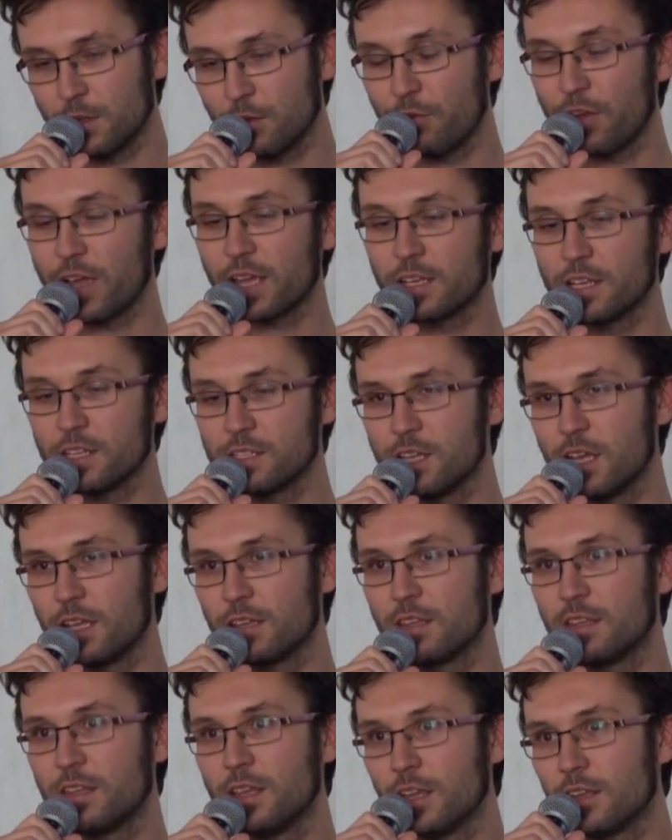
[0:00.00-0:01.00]
The fact is
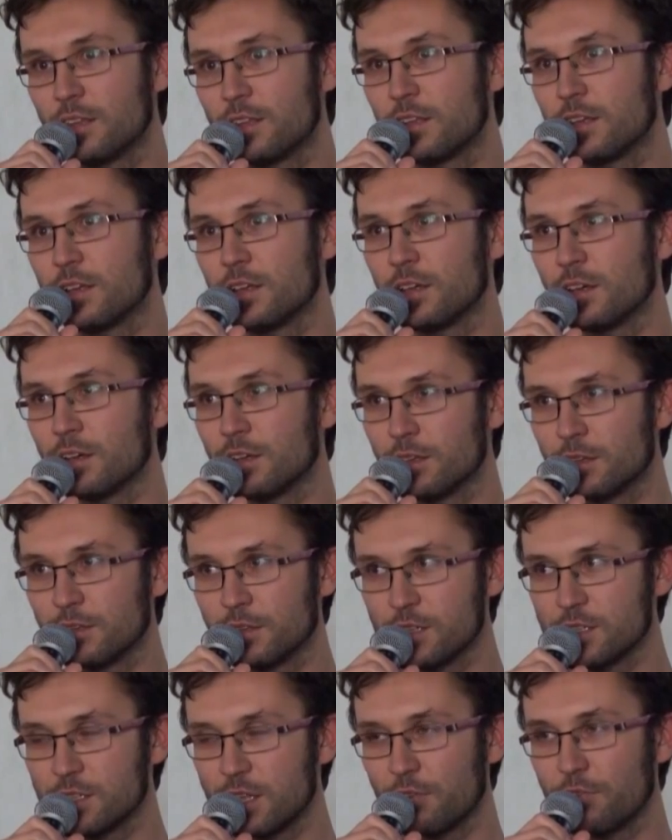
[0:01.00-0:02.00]
that
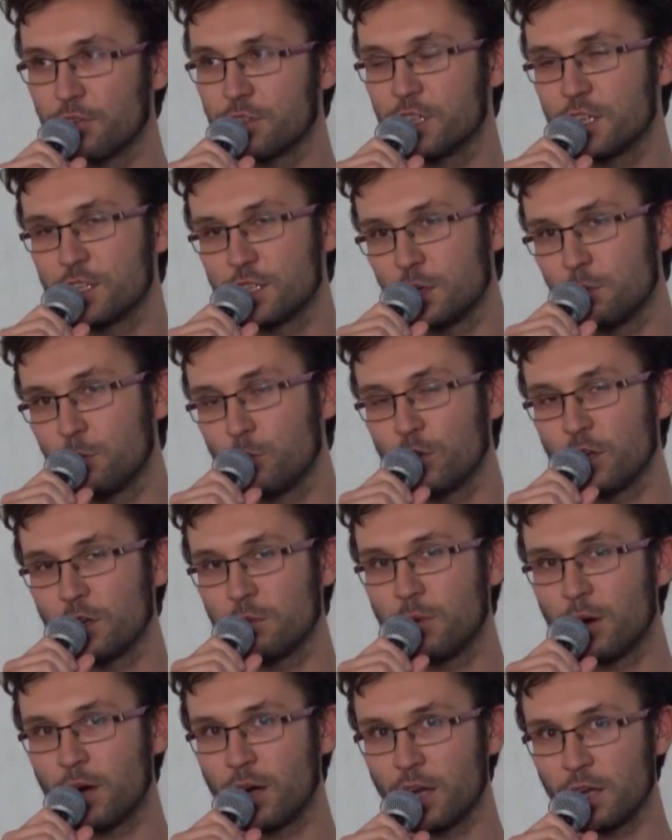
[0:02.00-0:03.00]
the stuff is
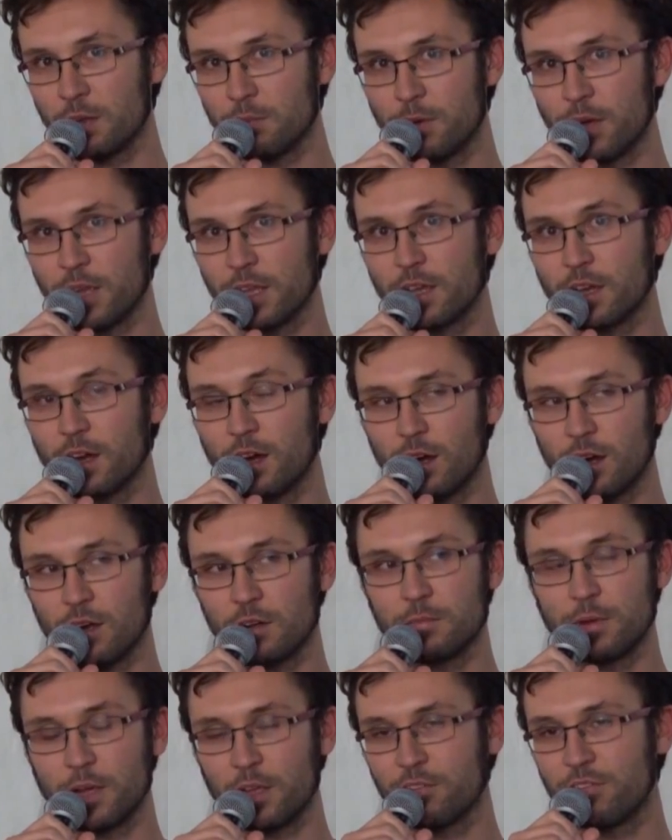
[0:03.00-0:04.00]
distributed by
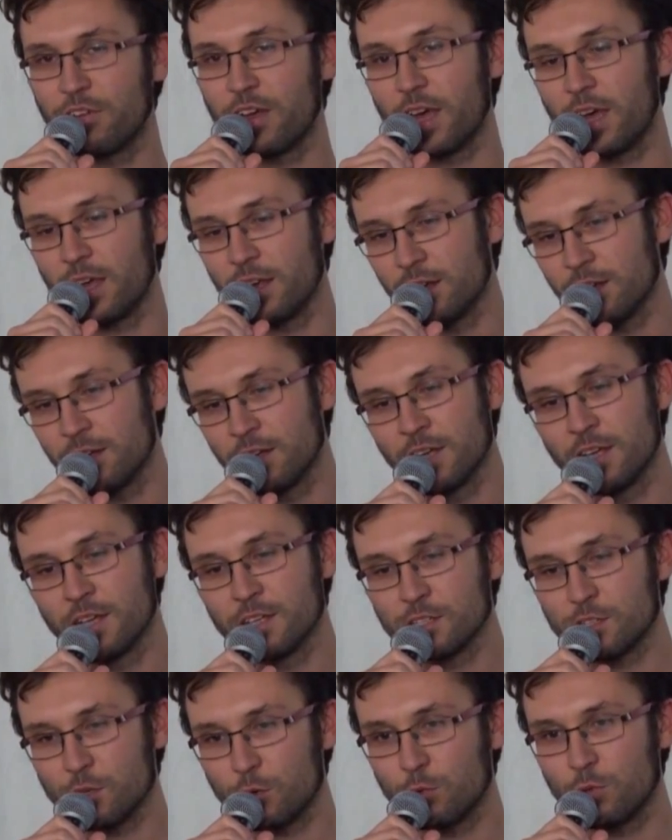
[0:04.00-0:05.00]
car, by van,
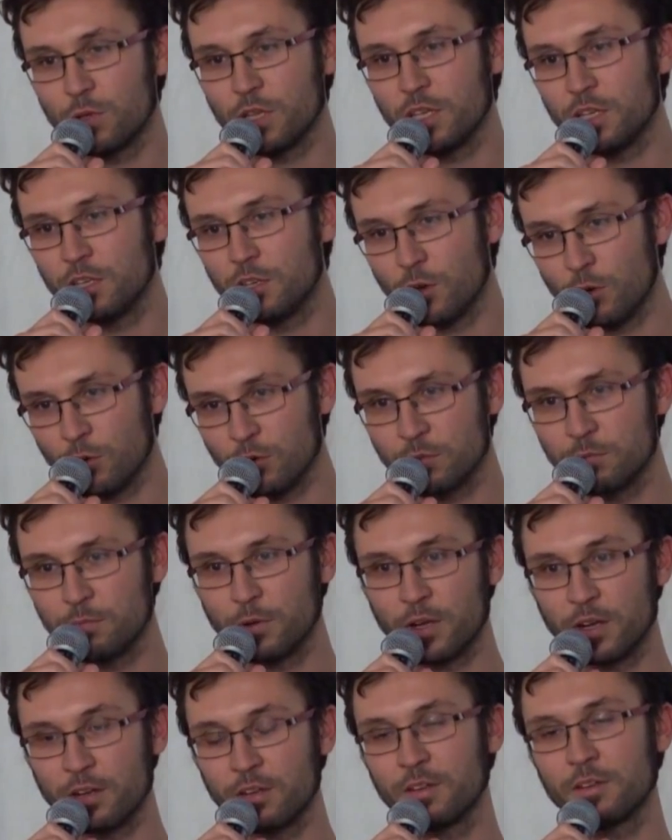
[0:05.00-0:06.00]
so we
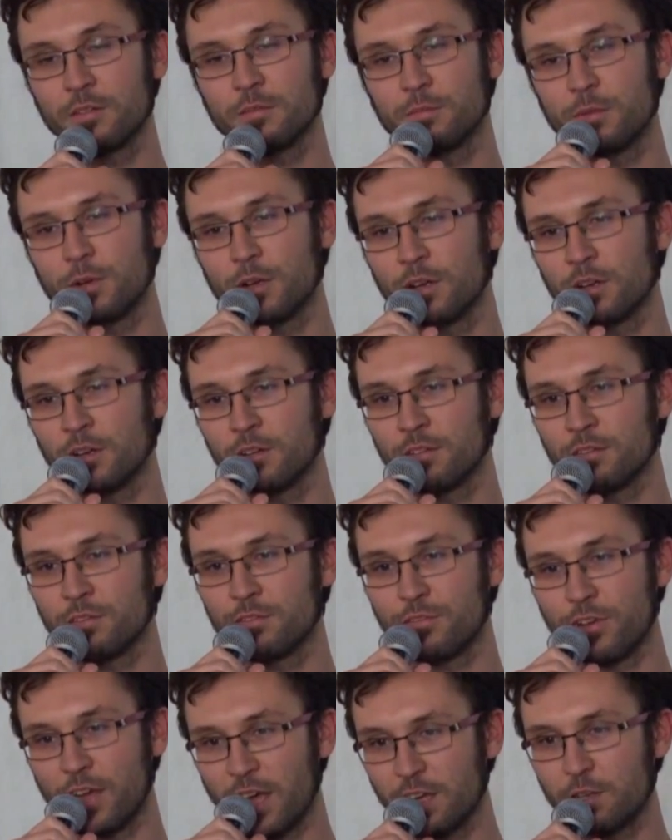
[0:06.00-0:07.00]
don't burn
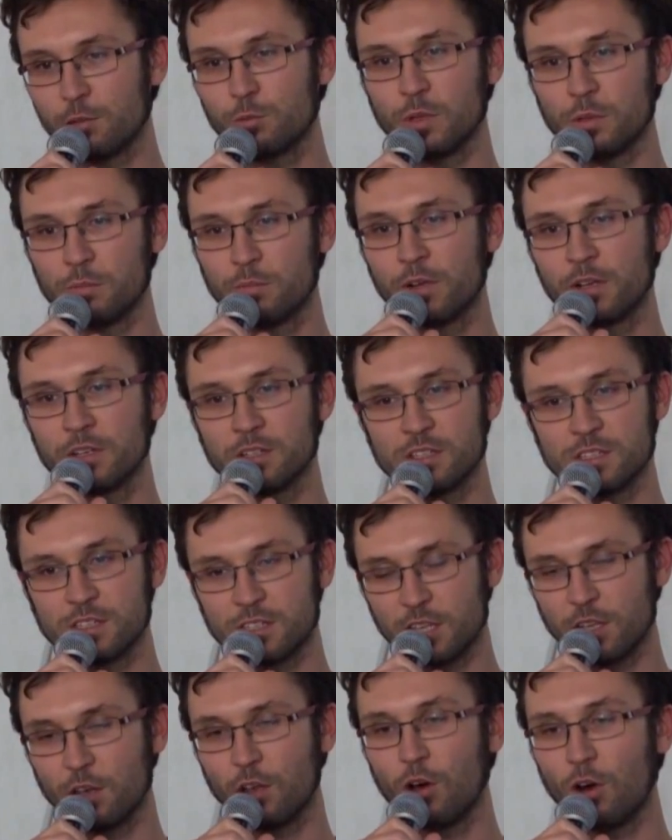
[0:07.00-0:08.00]
fat, we burn
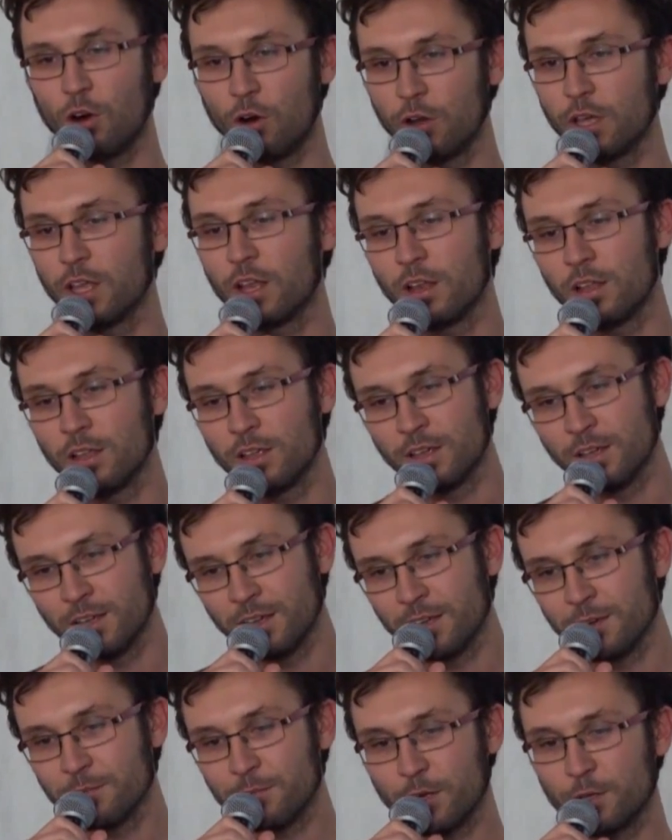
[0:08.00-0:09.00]
still oil,
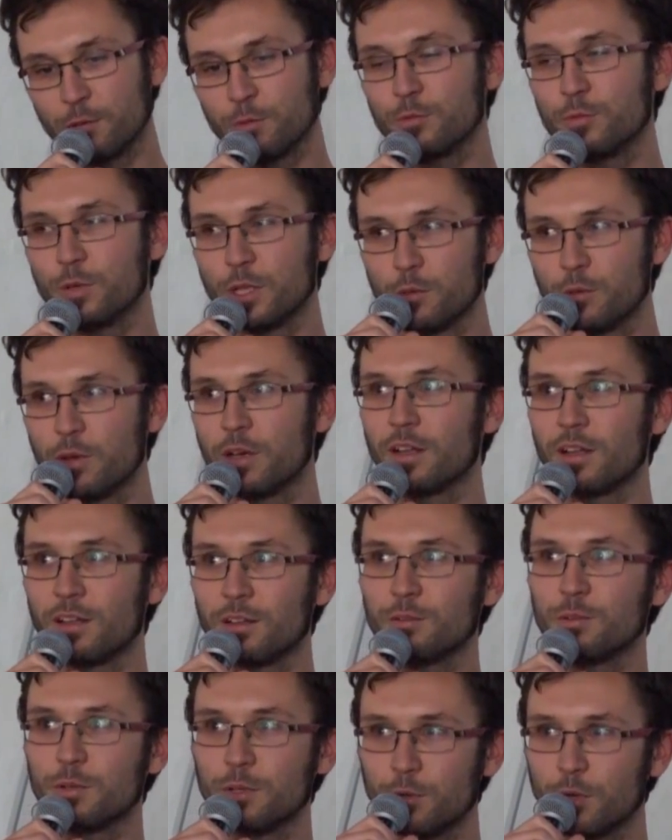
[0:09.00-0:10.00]
but we
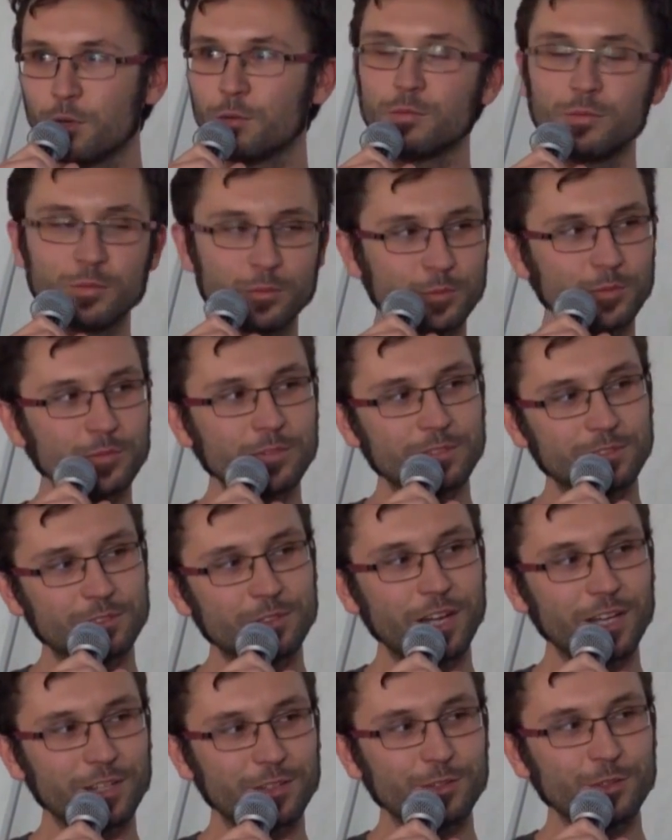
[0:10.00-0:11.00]
will
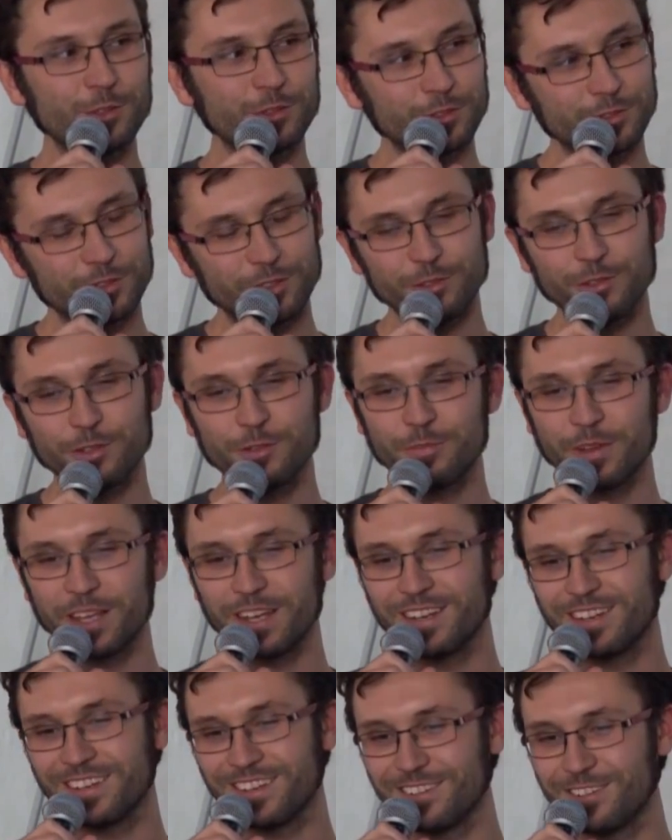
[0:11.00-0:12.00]
try to
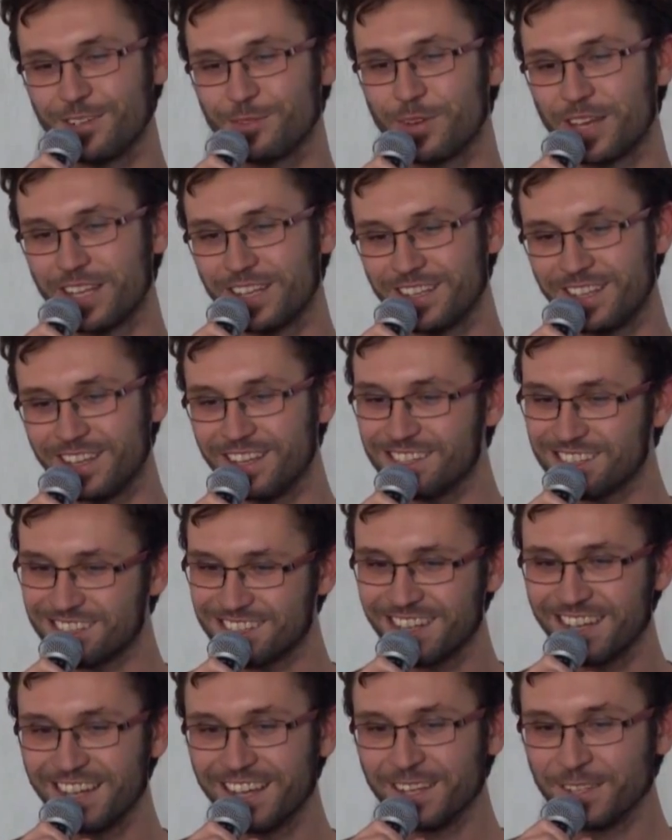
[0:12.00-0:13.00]
remand
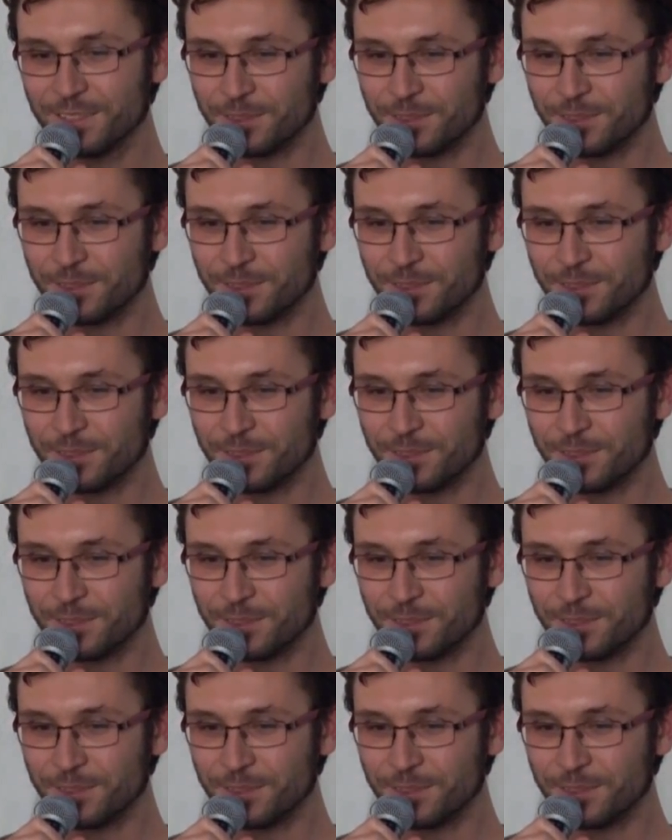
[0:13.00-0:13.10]
this.